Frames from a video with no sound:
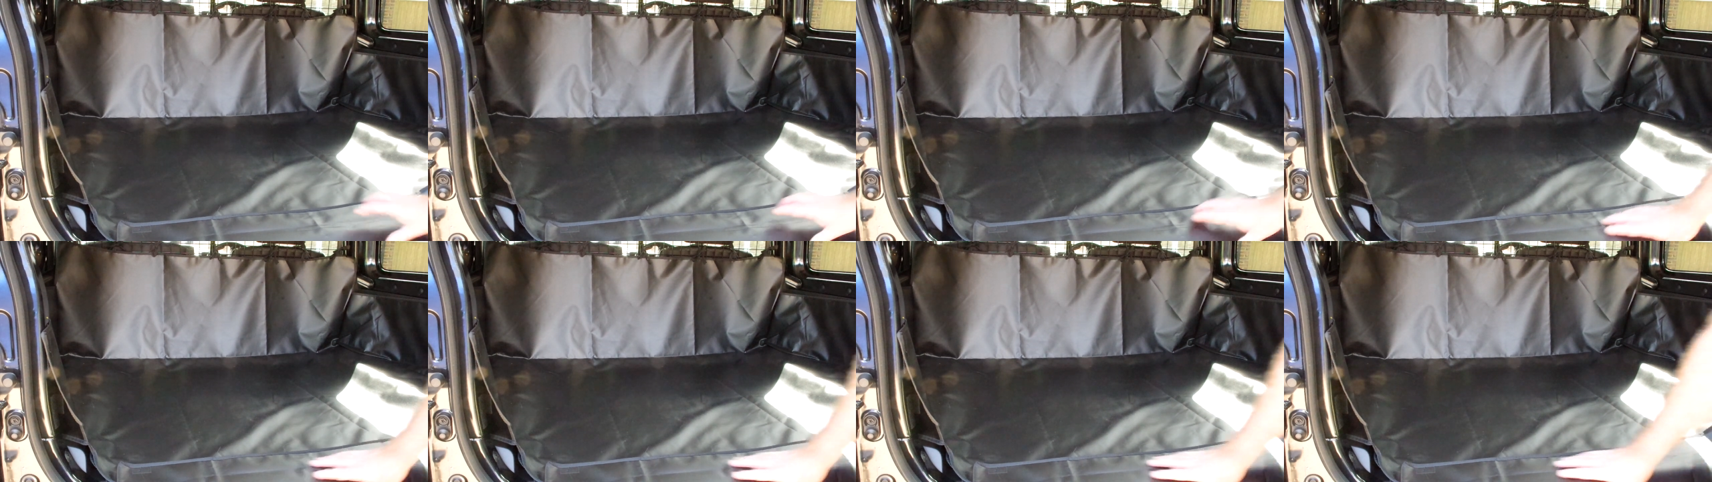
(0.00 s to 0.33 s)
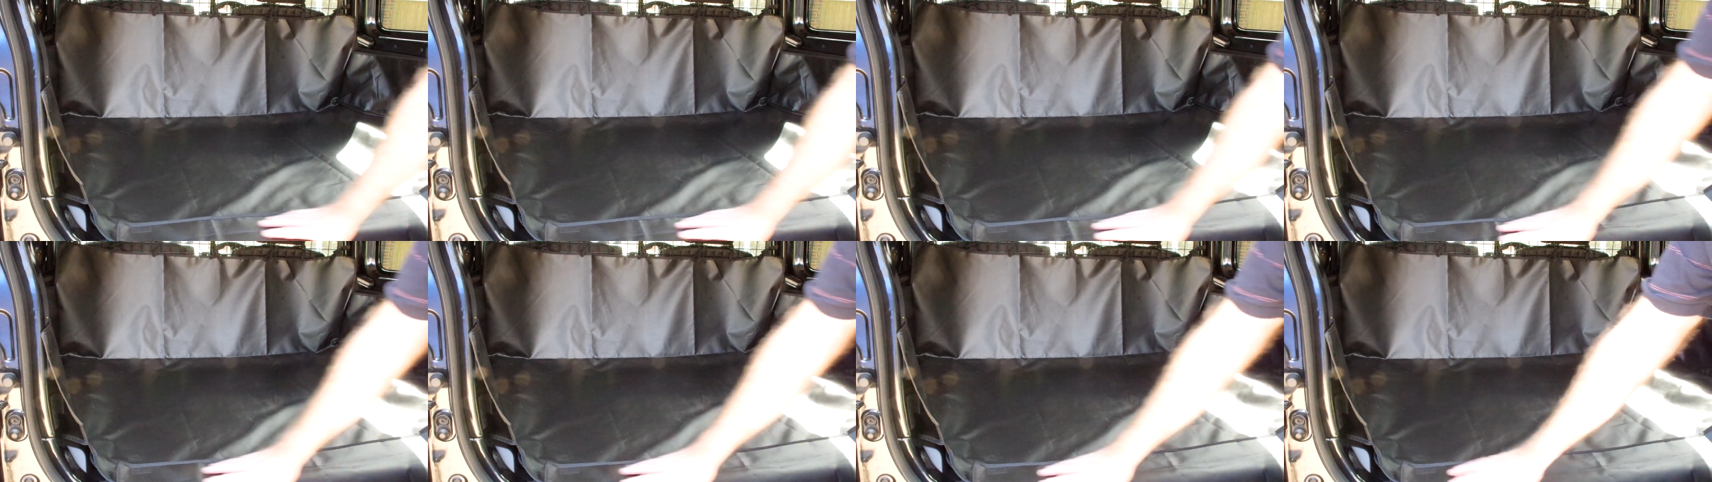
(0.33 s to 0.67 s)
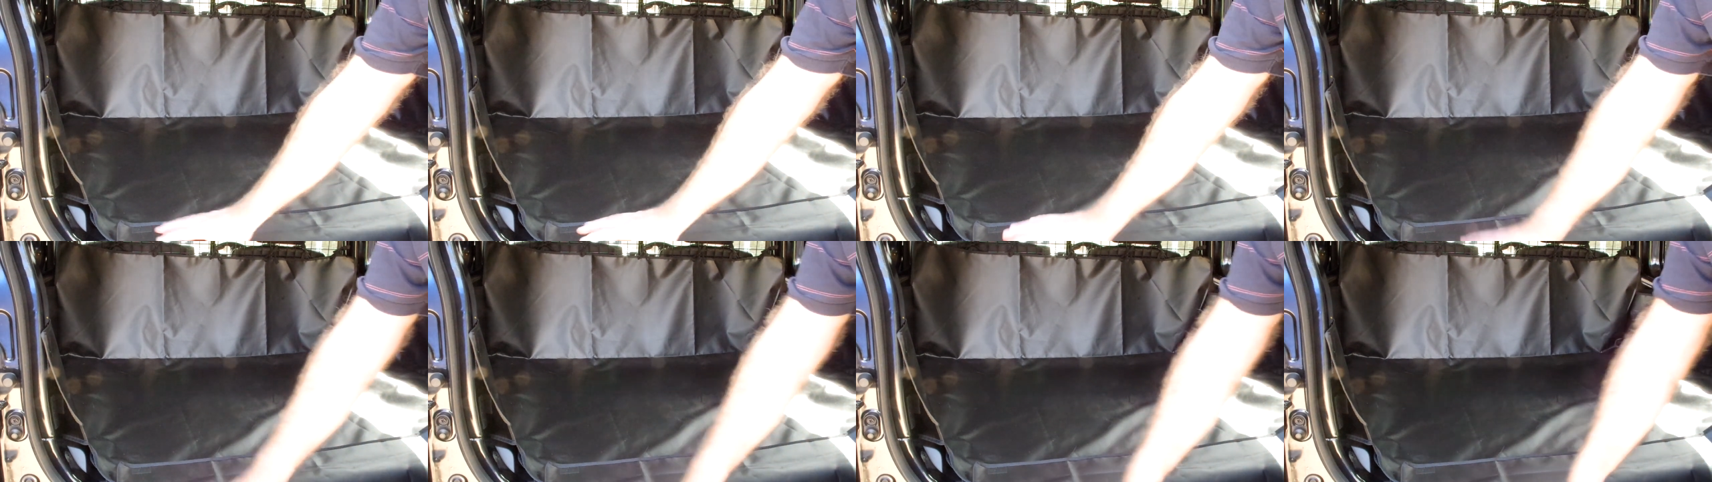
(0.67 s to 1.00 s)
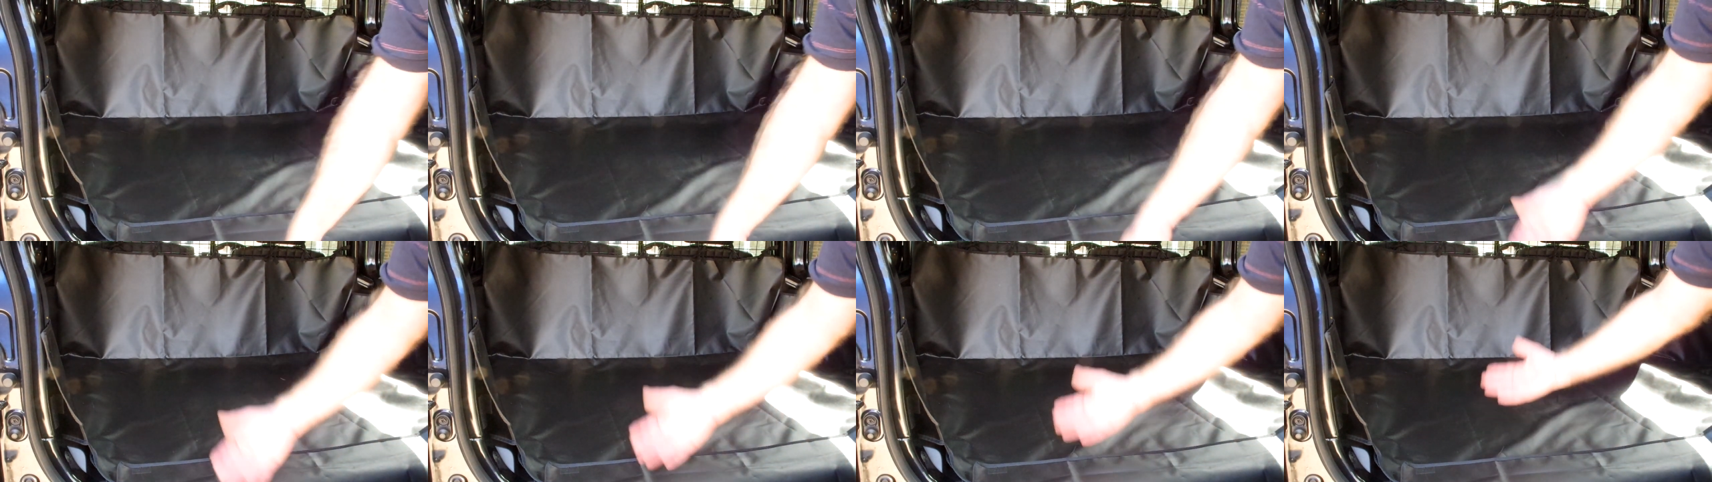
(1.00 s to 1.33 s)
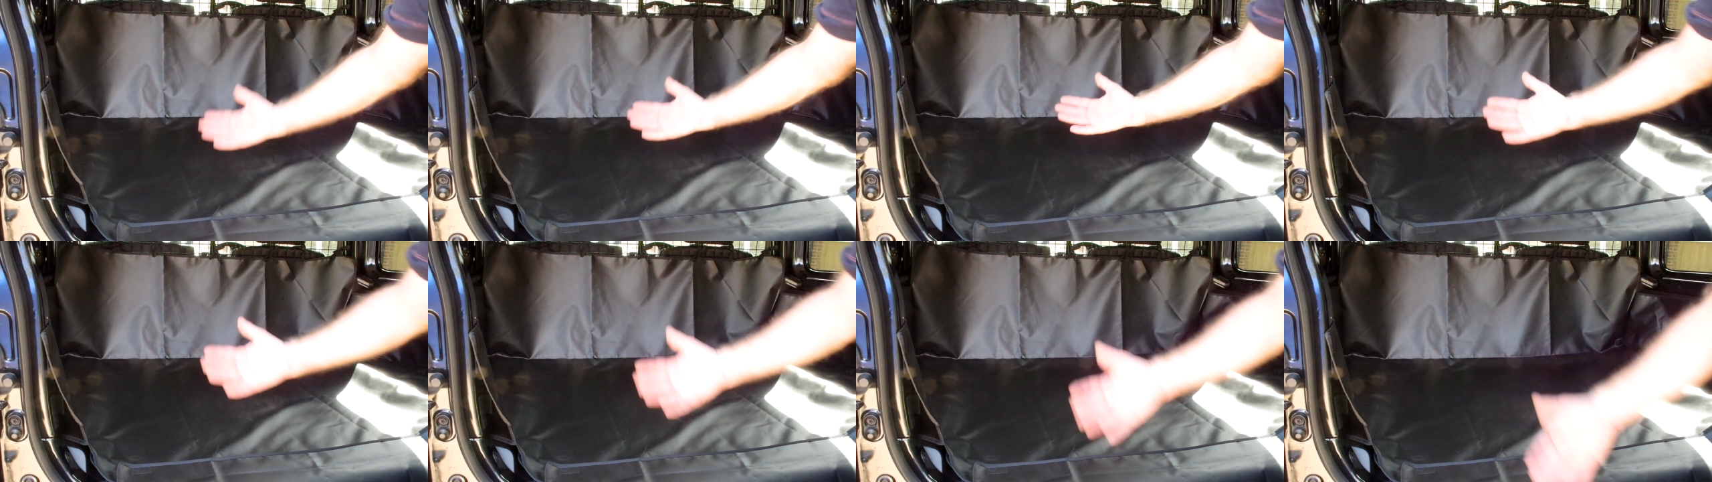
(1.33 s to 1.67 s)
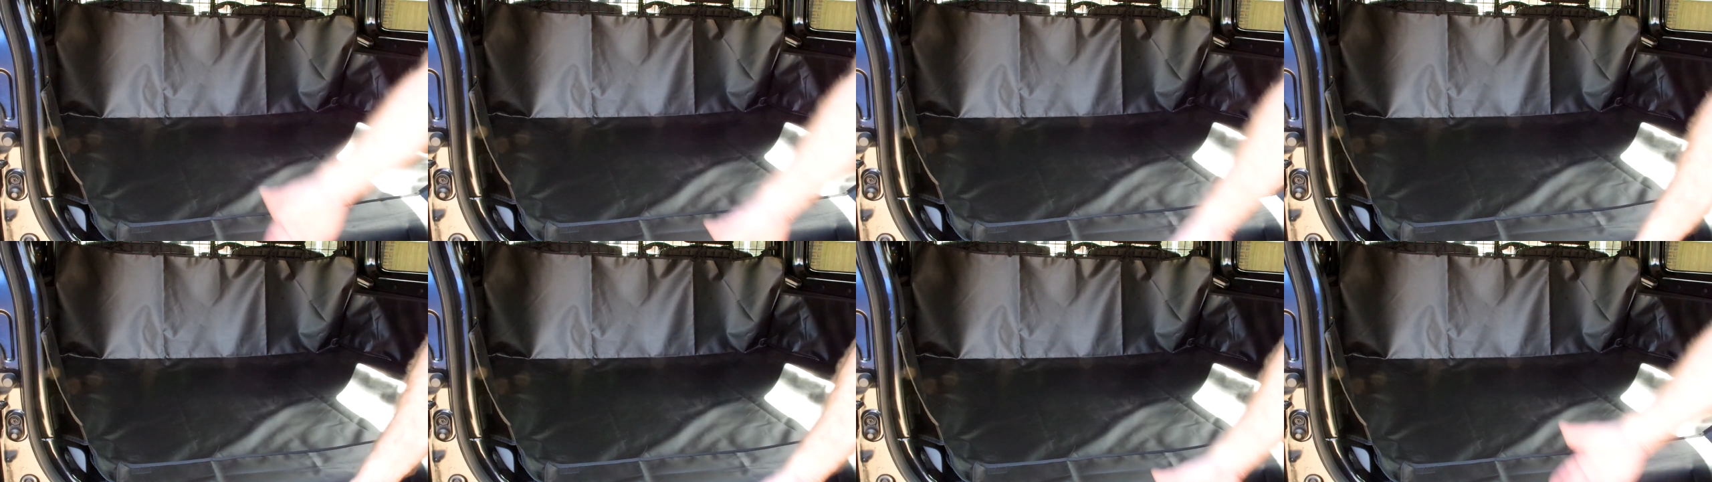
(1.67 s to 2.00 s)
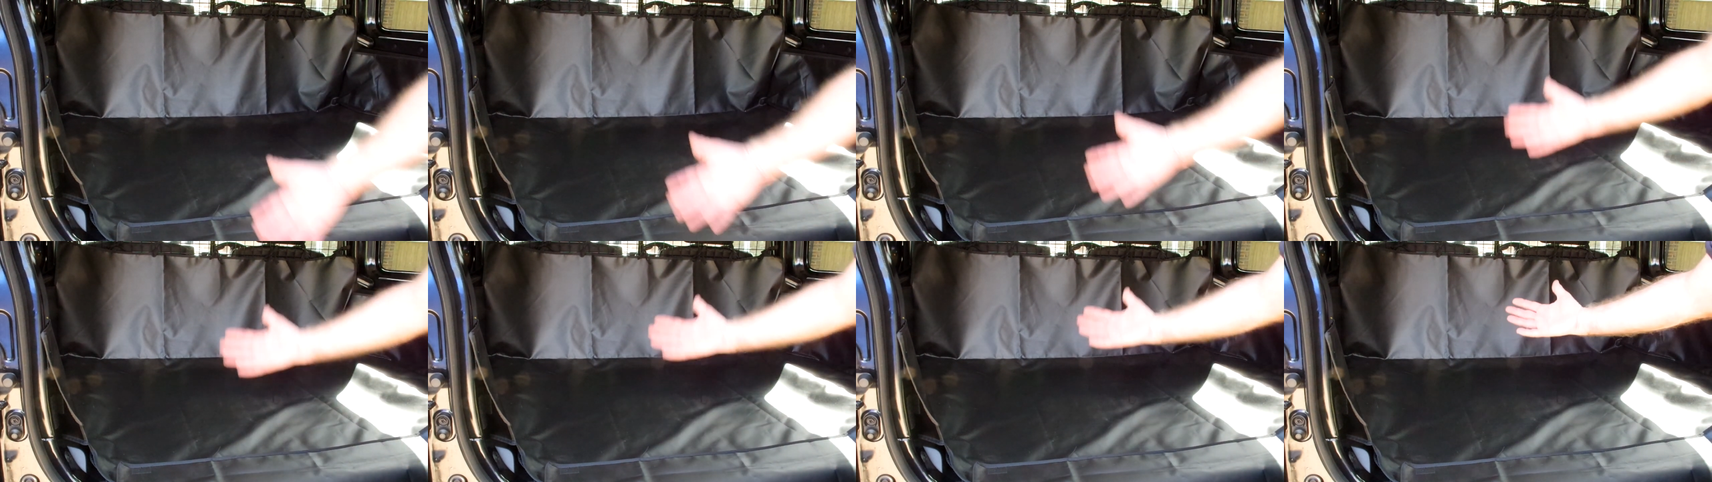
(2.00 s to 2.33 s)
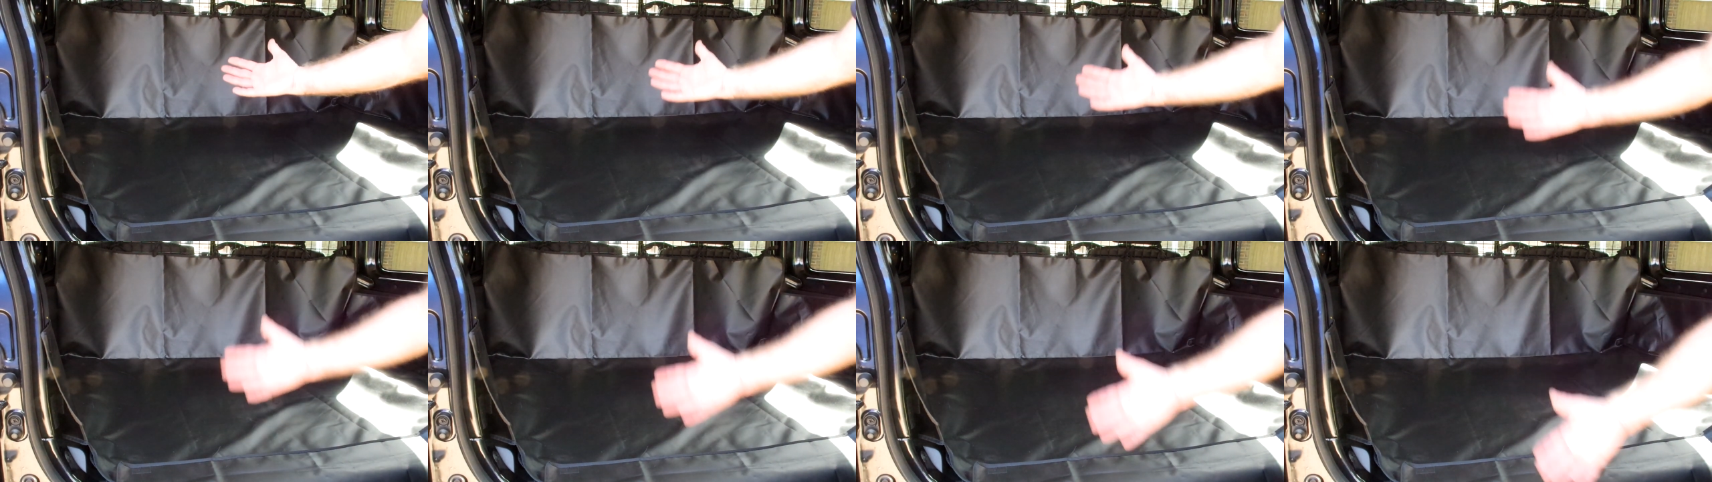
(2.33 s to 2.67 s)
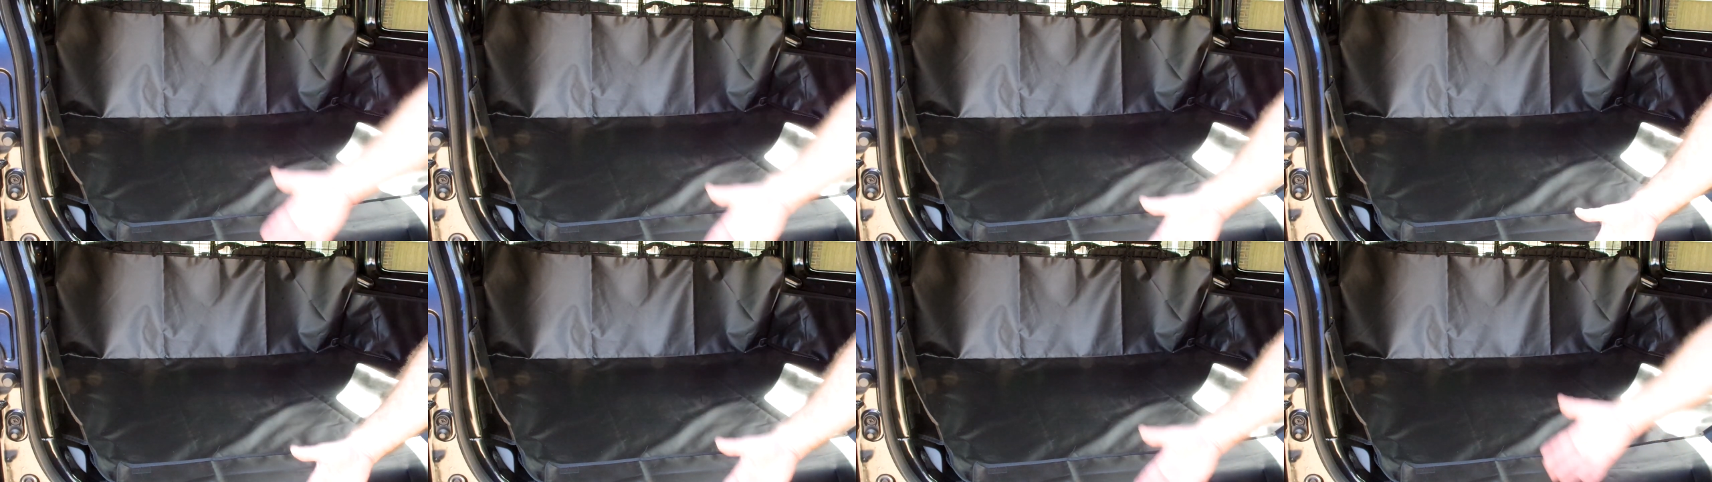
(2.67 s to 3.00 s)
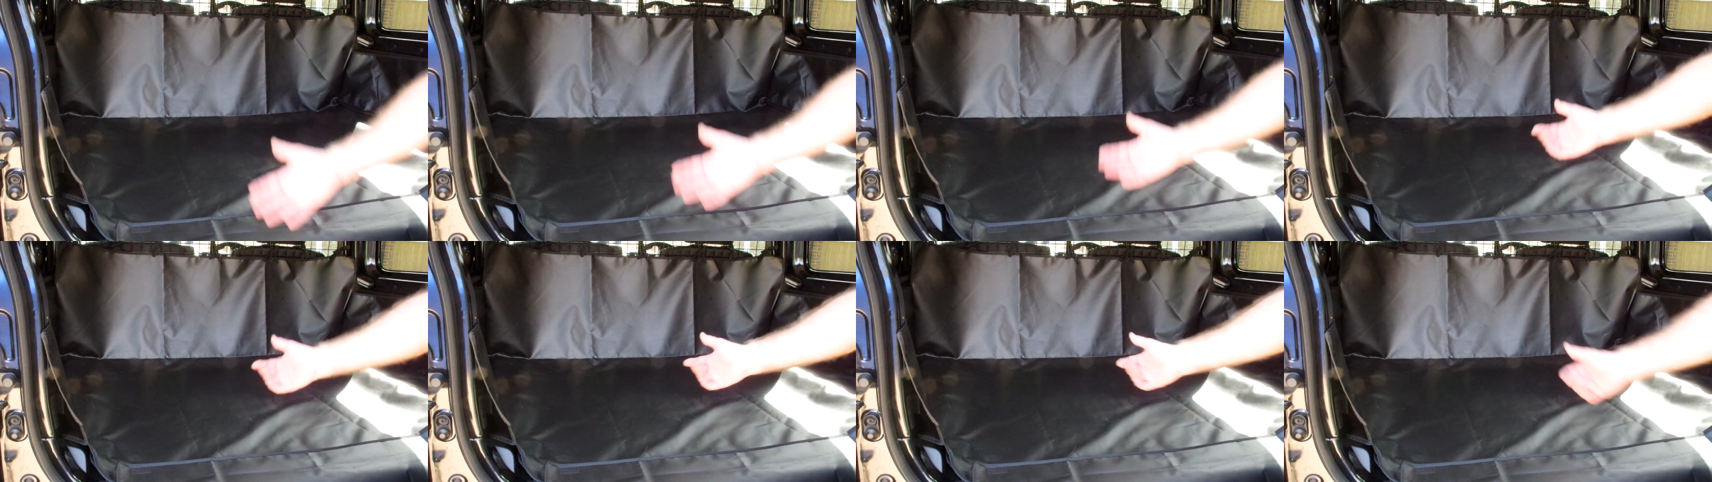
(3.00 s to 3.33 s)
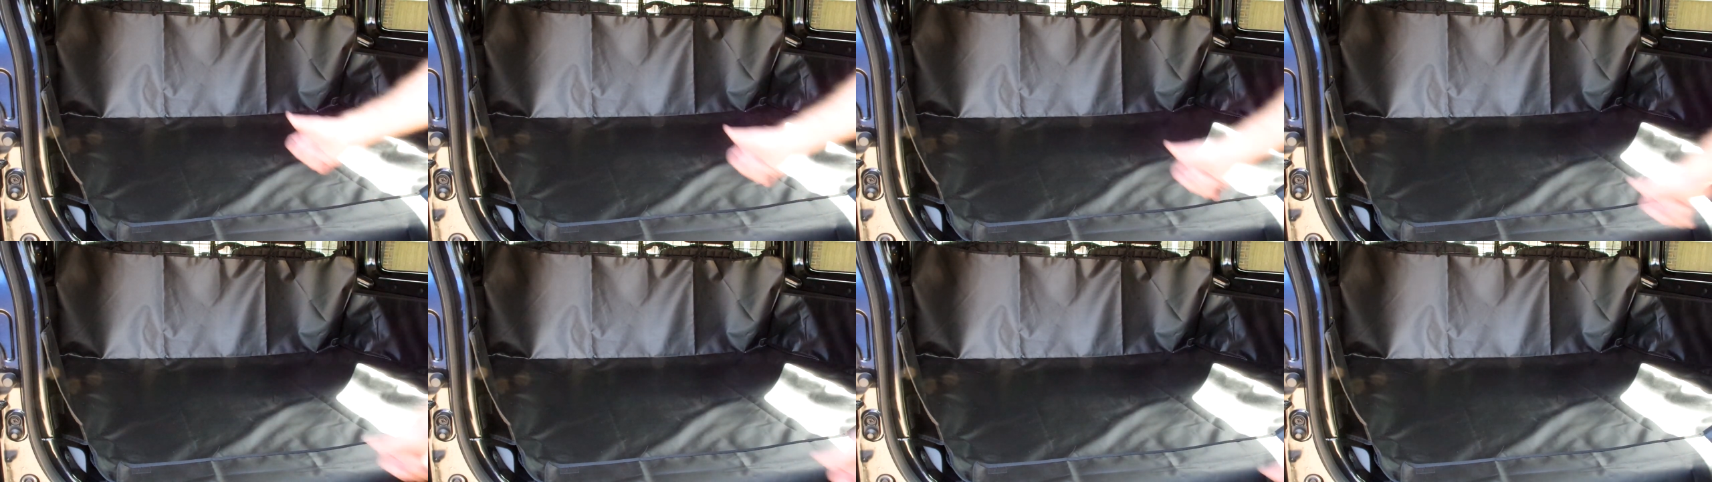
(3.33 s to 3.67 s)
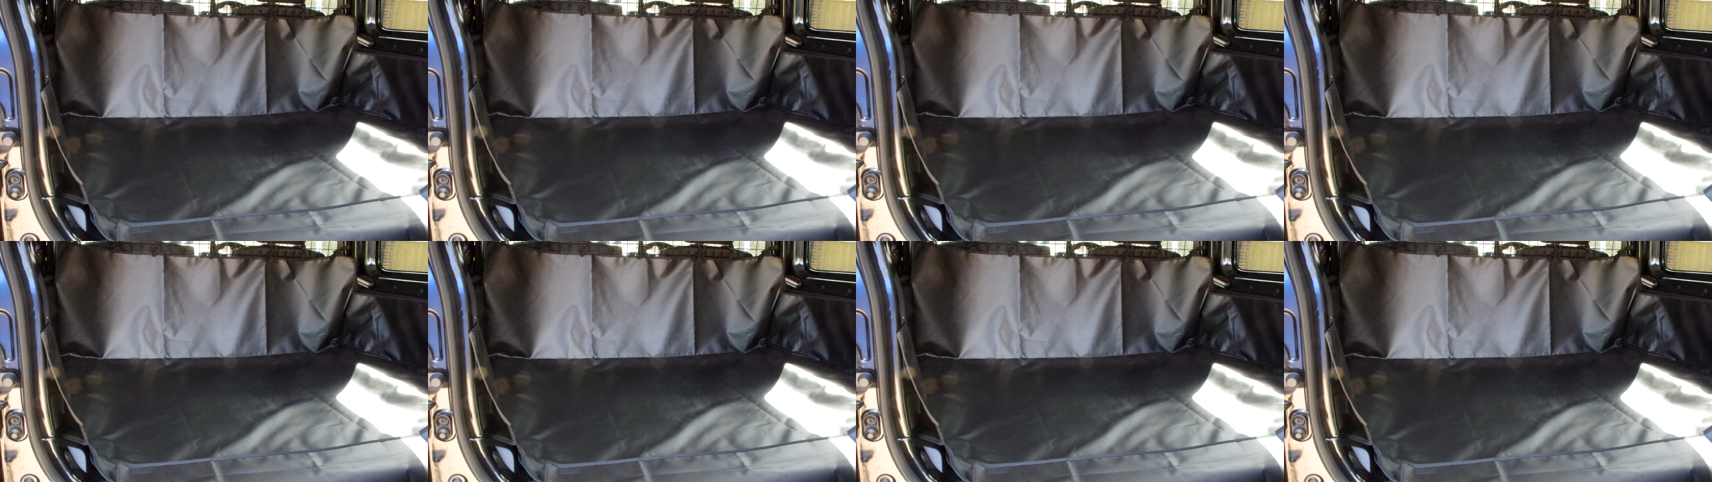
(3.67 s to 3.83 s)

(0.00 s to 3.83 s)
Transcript: No face is visible, so there are no lips to read.